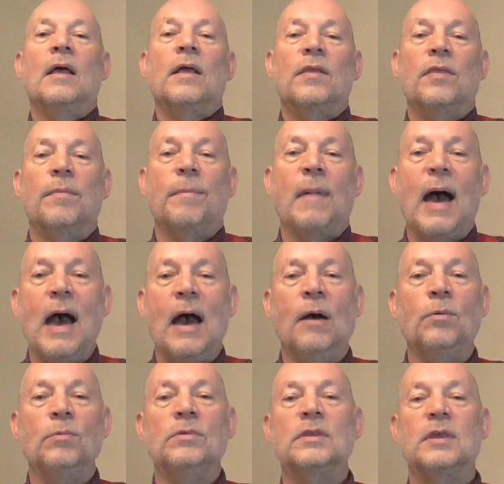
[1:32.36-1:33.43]
The
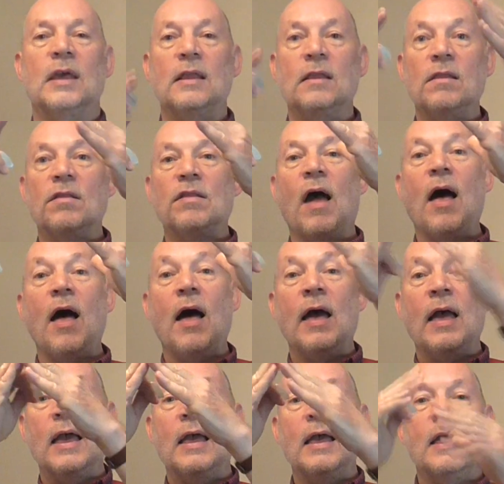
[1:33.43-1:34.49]
mountains
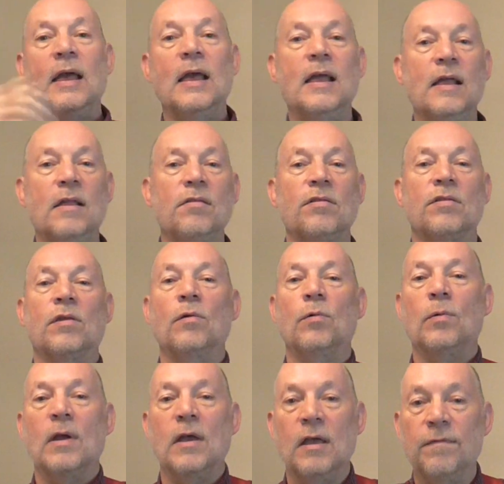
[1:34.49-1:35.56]
are his, the
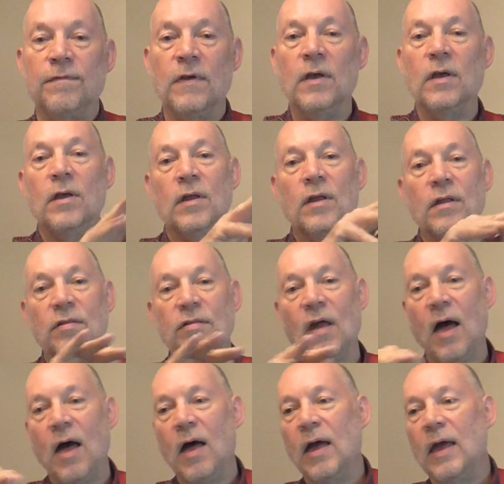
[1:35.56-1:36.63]
rivers
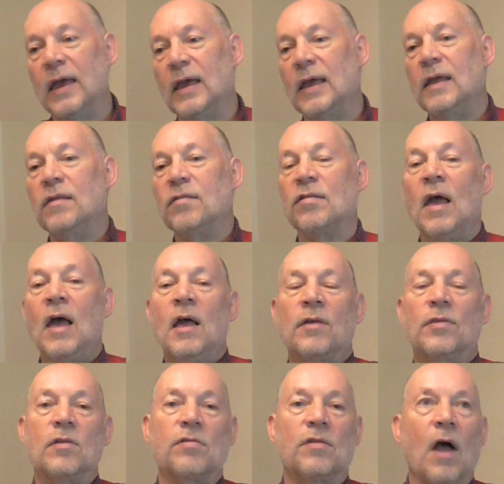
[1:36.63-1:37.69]
are his,
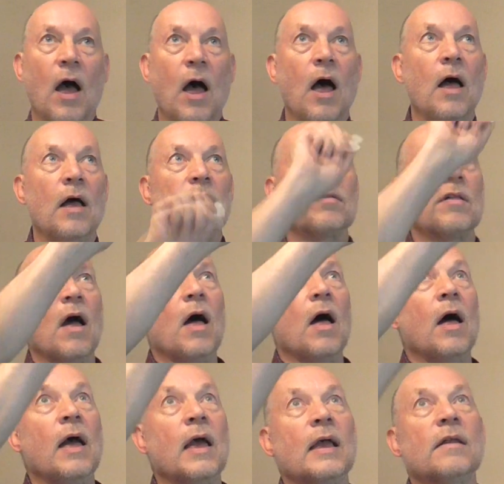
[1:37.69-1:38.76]
the stars
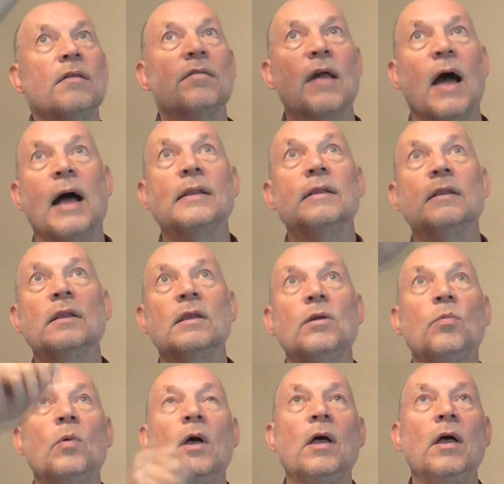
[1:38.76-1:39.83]
are his
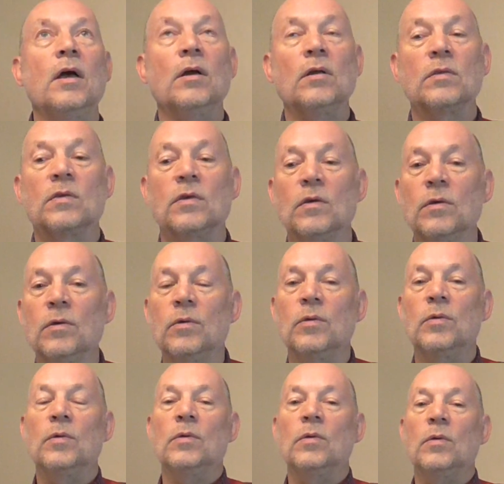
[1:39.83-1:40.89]
handiwork
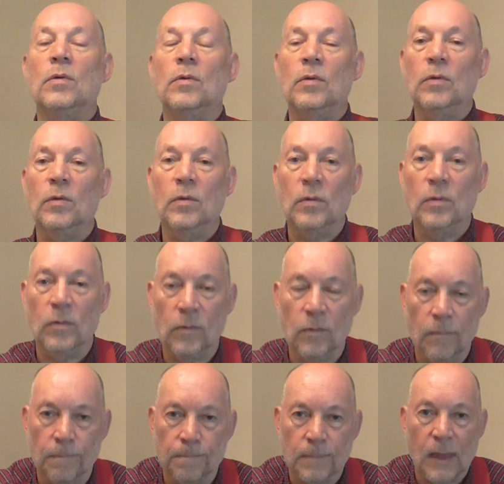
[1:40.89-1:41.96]
too.
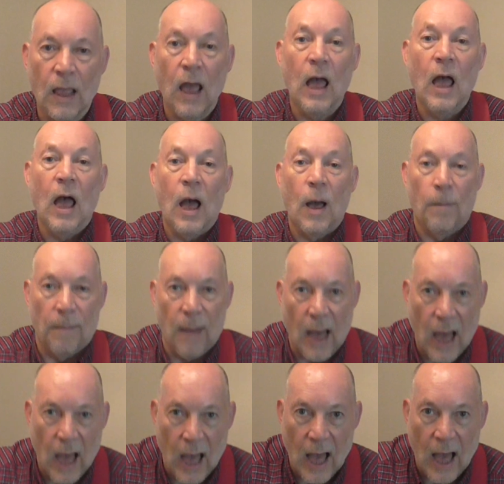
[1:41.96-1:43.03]

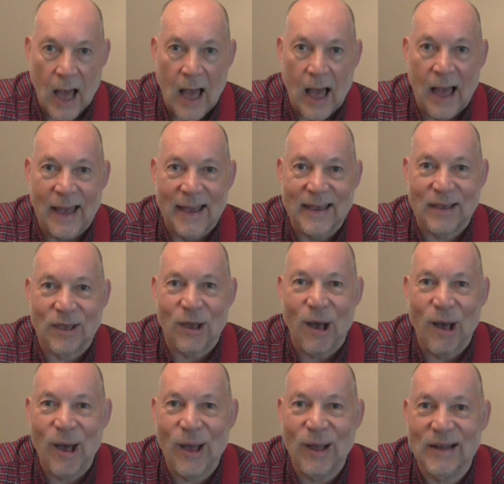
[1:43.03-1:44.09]
My
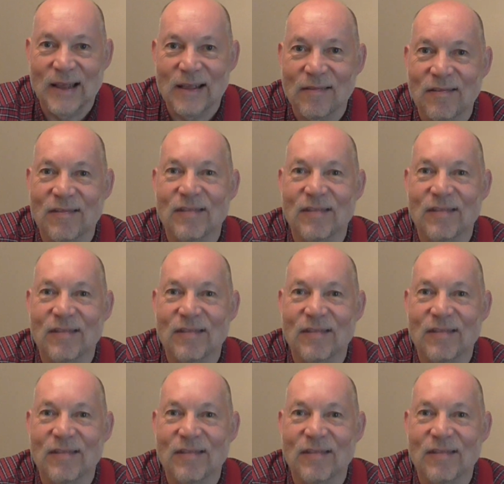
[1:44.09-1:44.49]
God is